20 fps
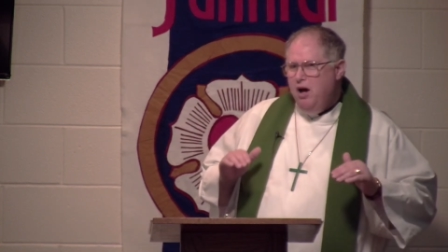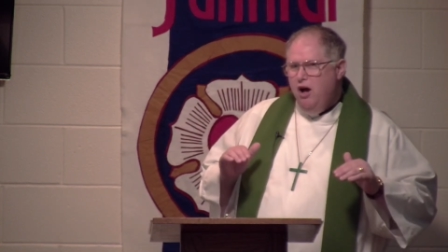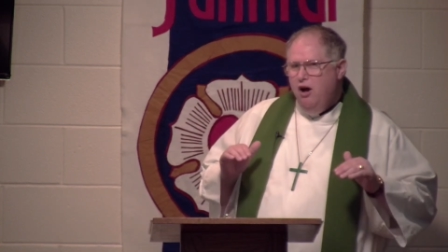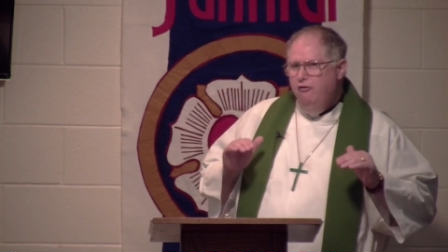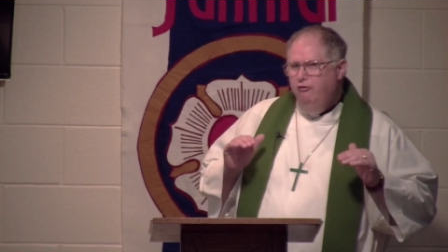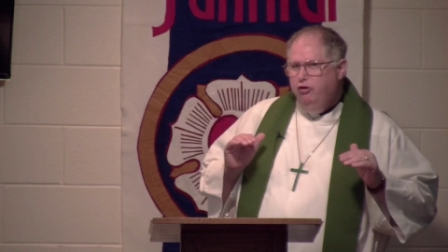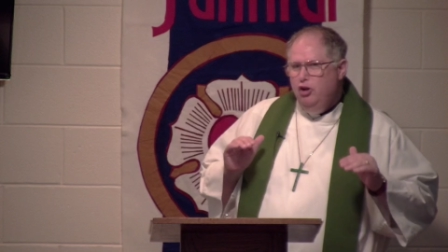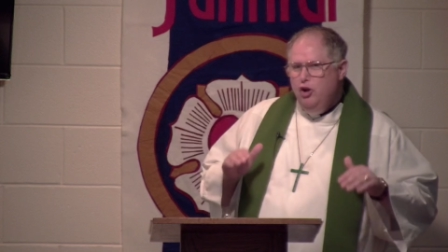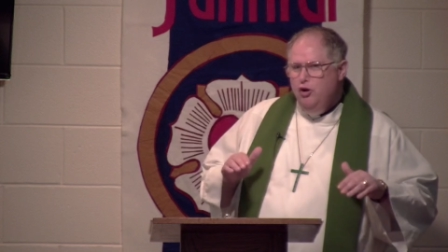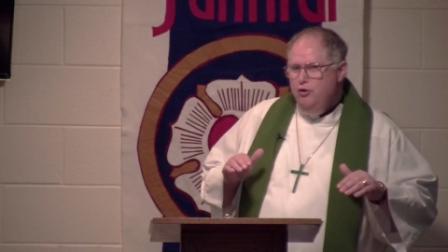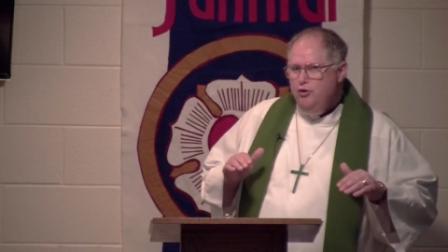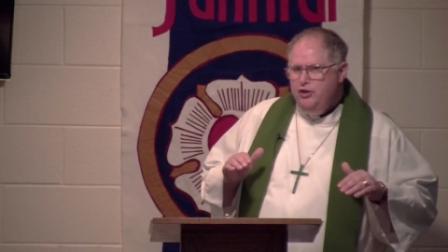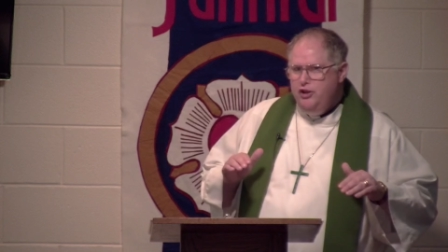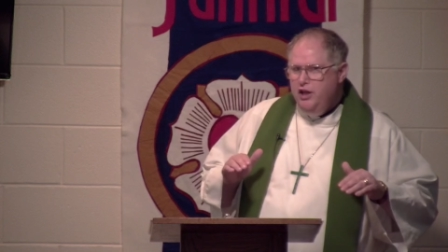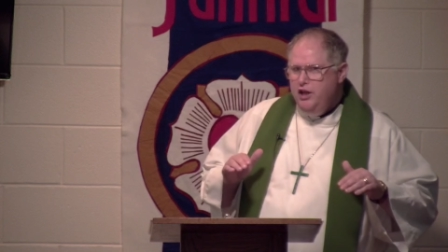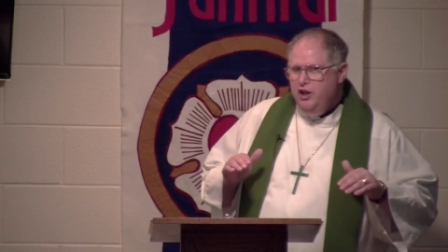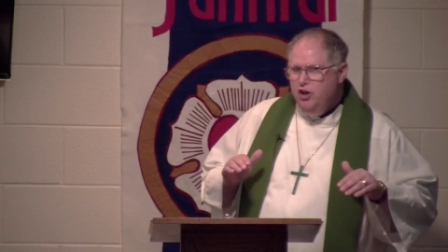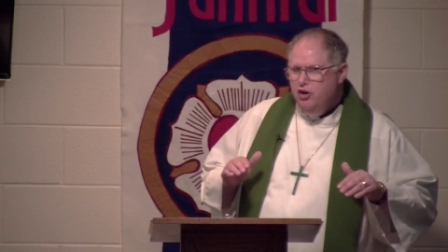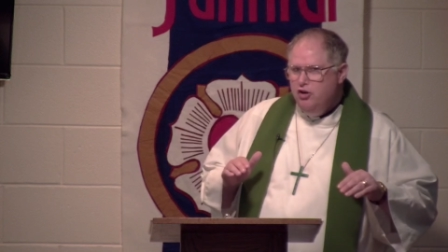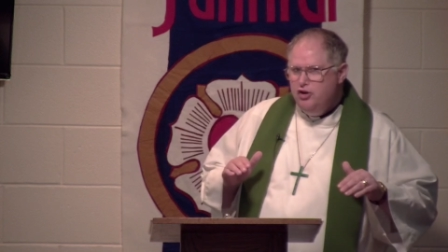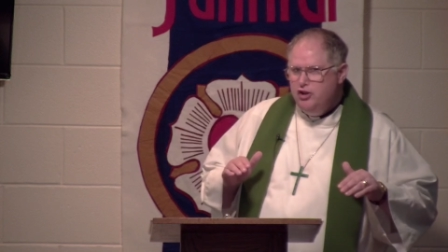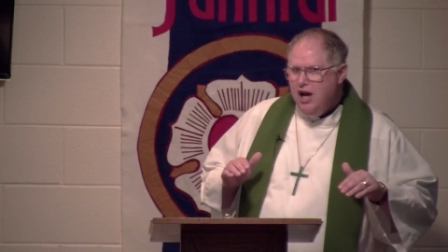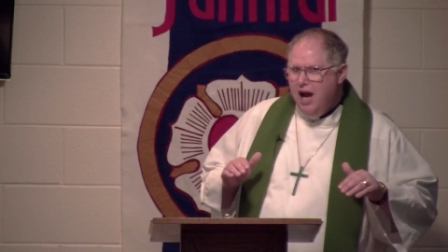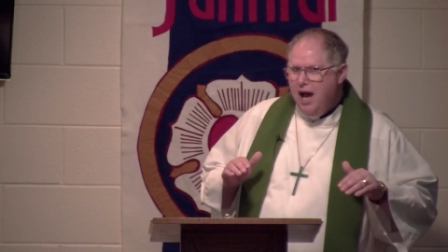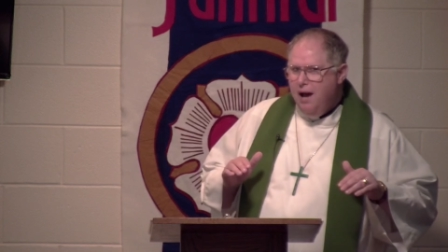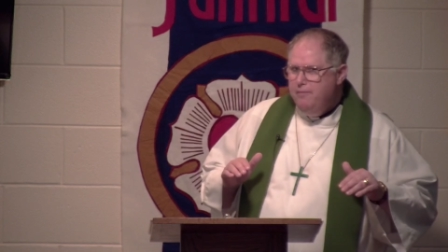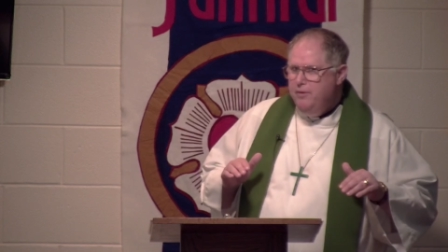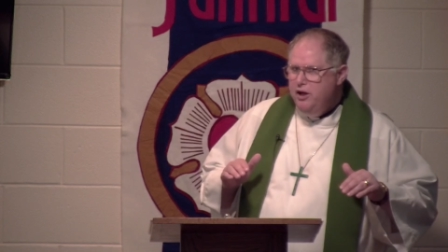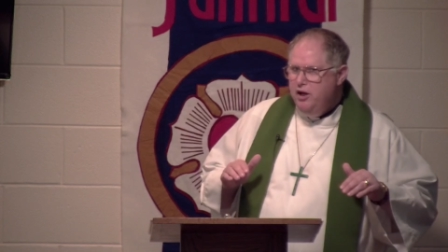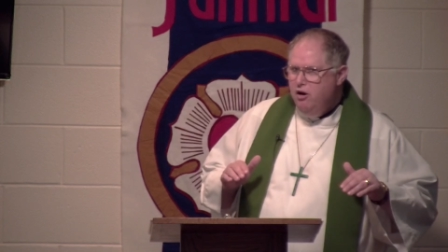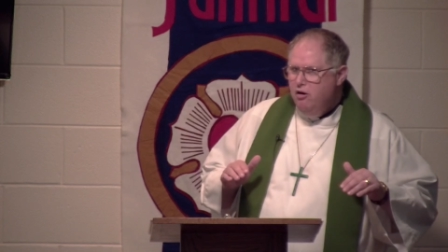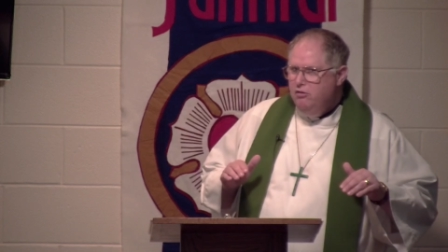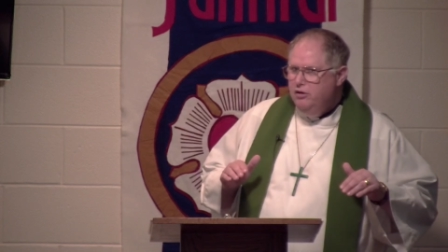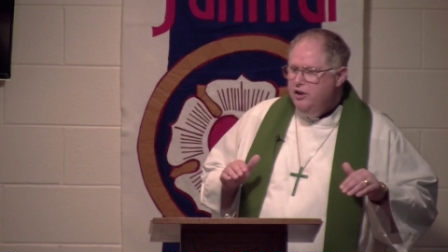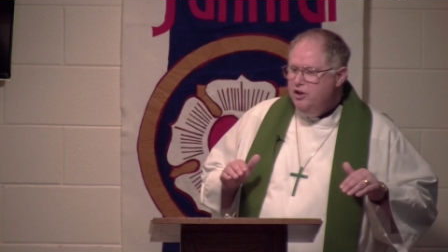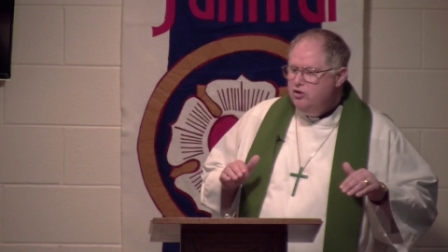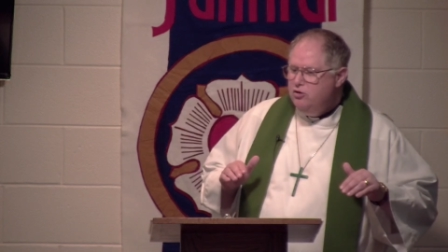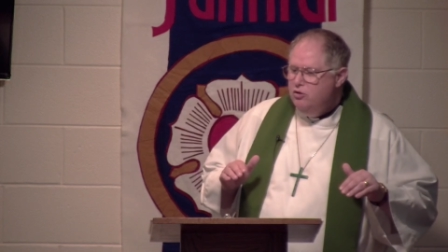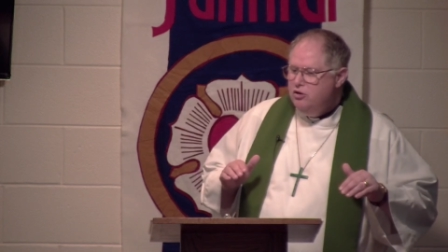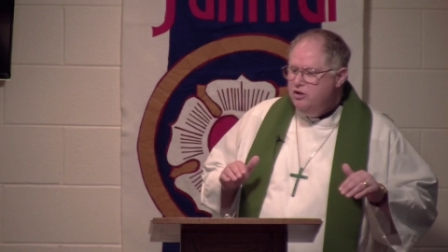of losing your job and your only
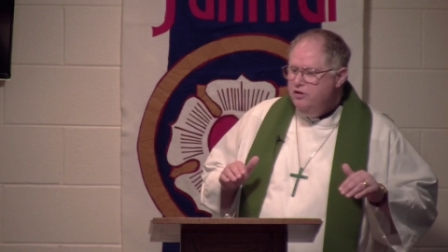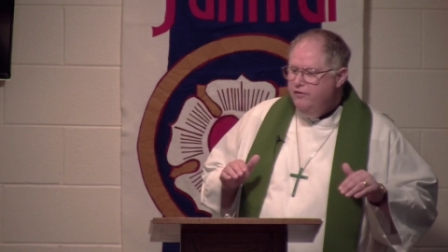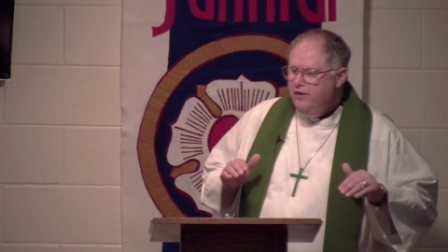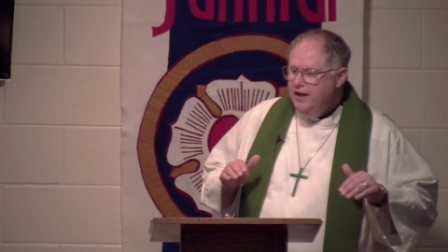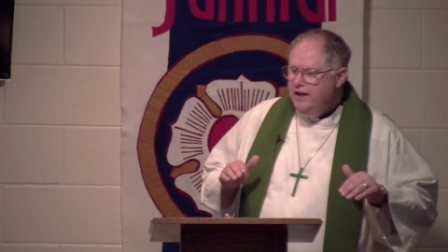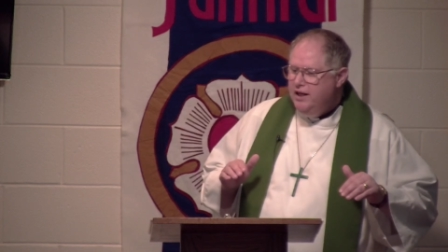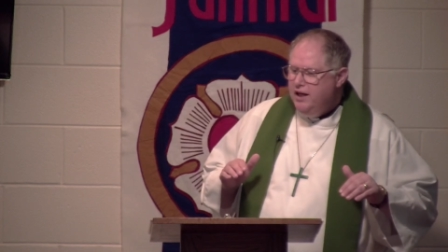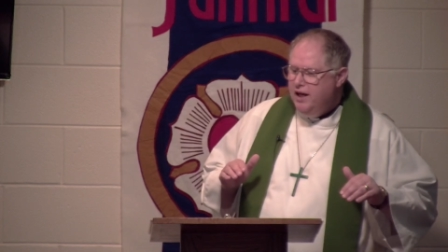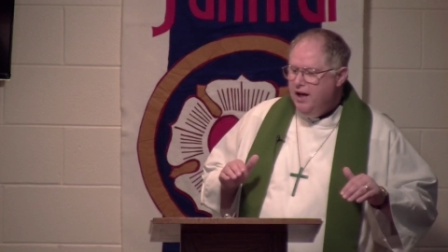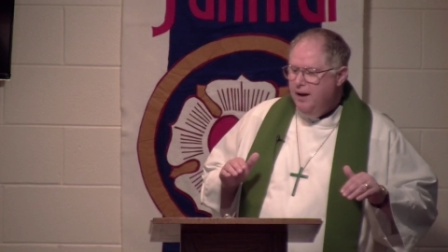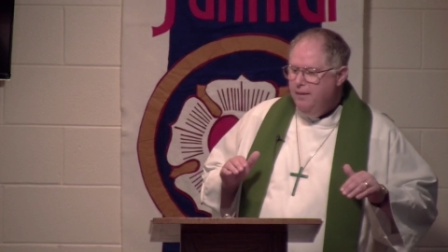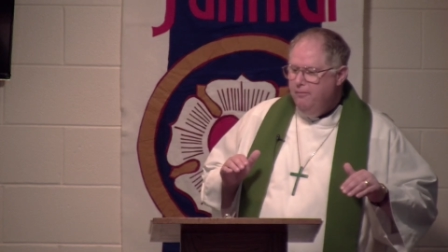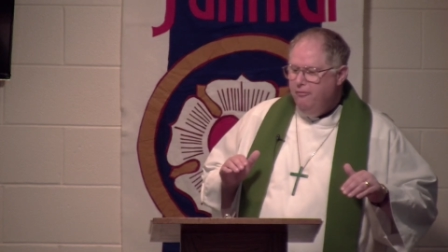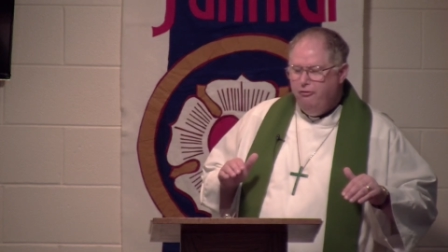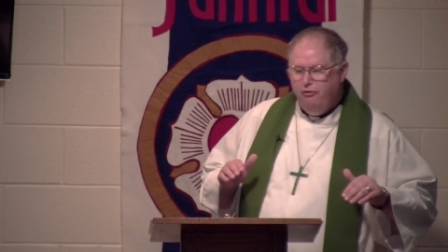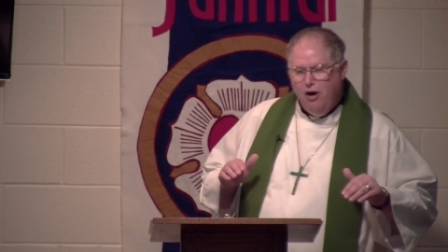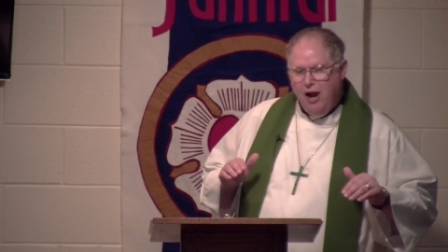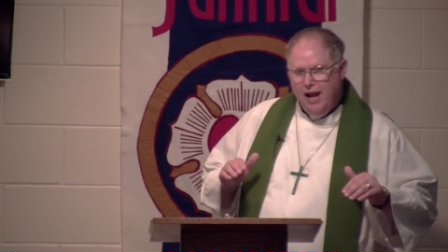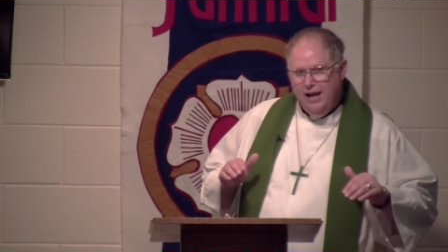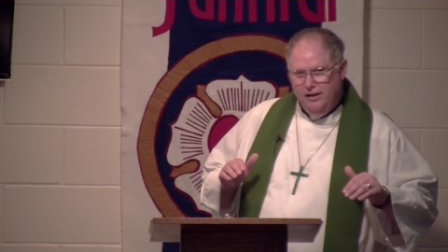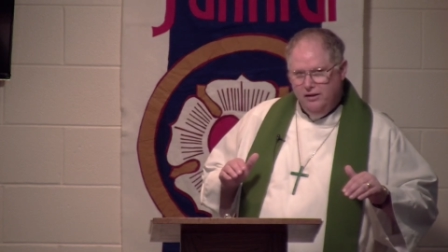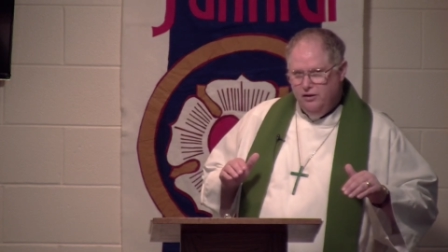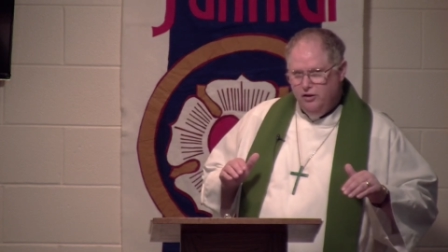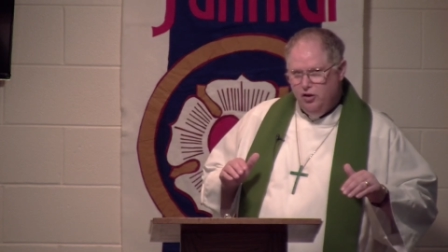source of income, frightened,